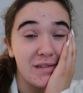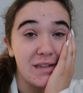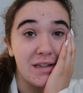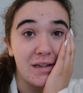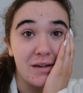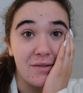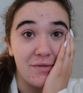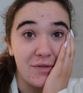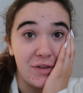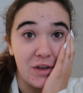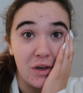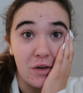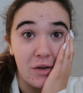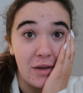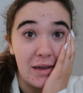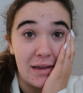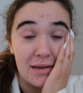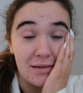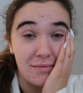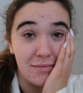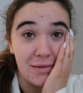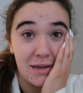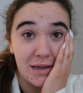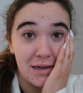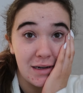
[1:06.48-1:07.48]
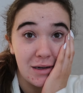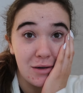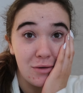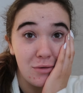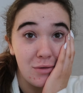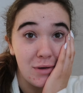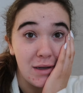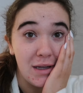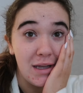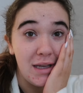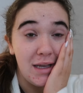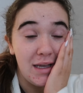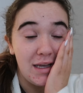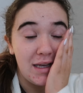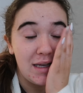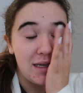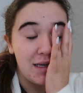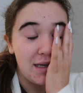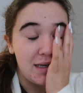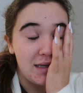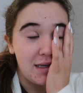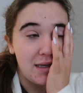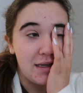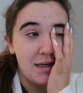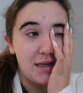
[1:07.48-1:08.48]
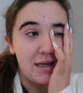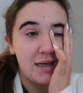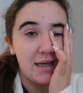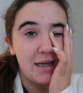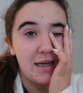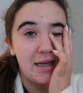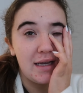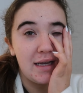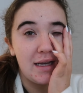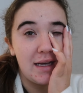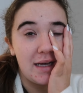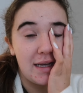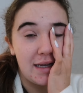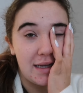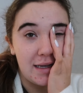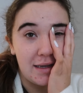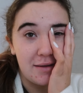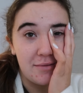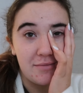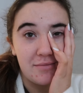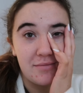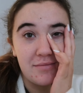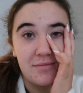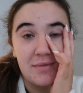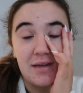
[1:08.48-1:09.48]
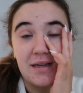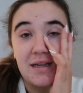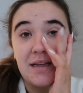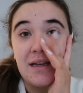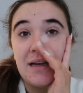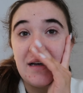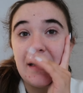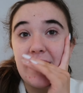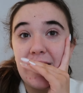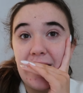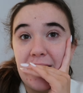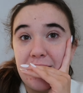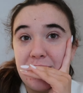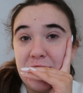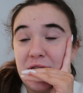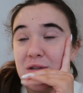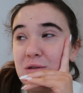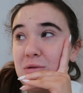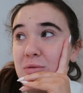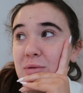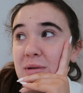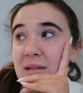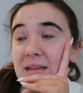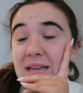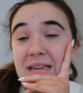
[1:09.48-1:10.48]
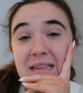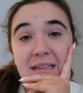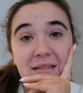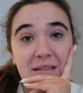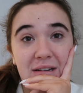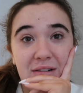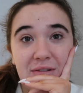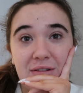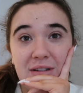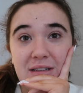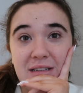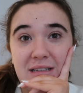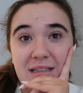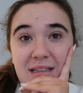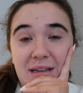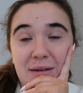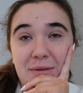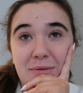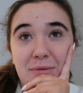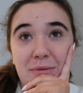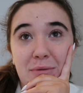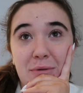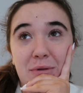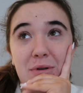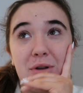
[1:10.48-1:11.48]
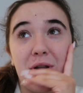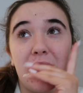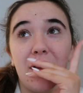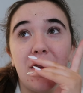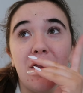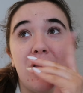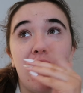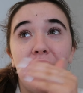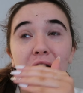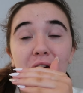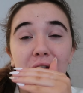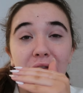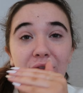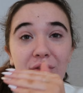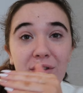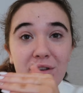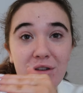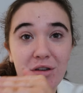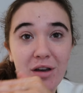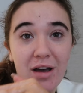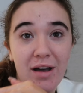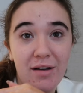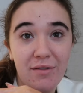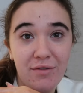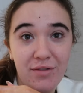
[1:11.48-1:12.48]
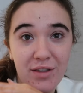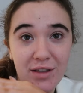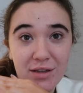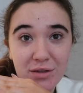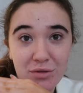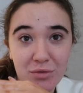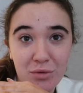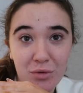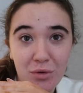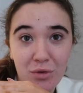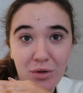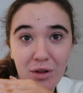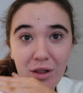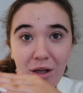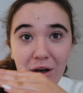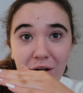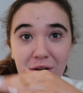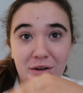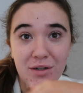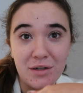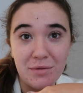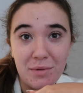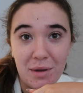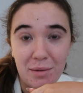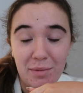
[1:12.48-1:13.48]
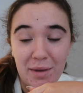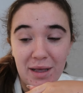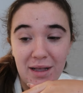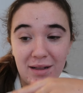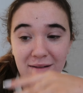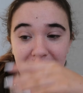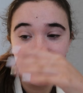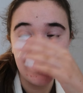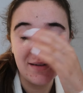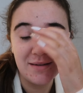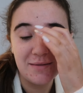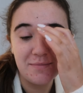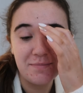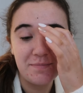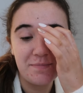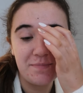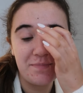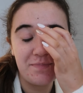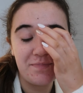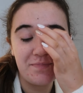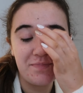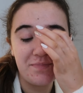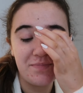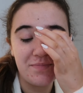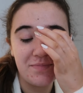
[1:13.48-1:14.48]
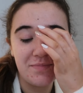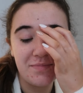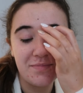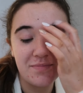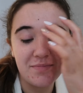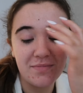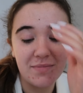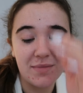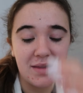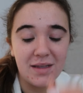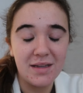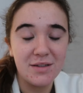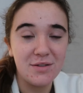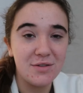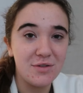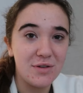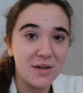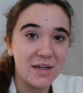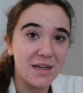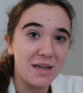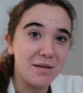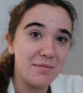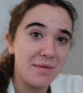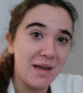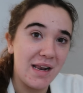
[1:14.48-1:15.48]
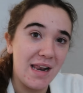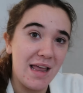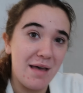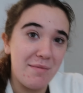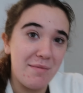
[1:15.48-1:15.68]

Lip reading: you know, viewing, you know. I'm just really nervous because I would love to have this role under my belt, drinking my